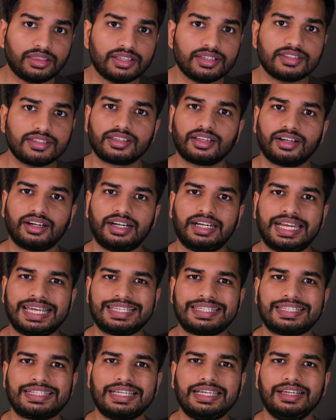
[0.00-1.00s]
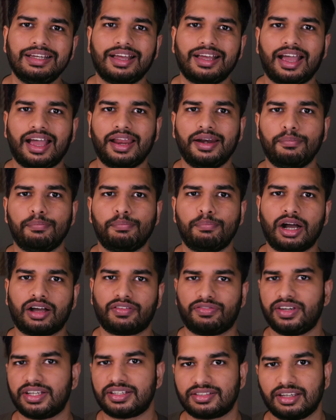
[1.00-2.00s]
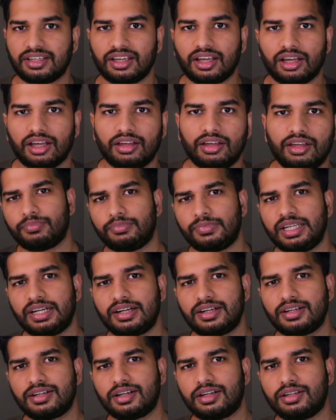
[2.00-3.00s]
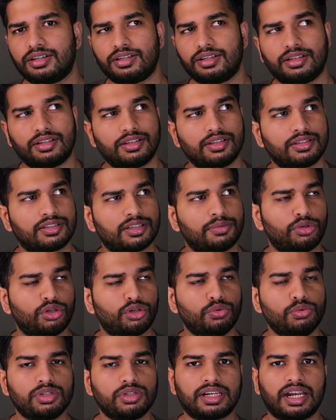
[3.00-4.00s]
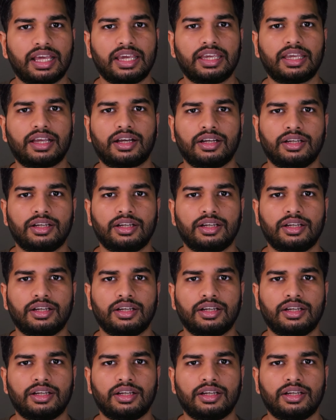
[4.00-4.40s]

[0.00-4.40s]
is testing and bug fixing. There are some tools like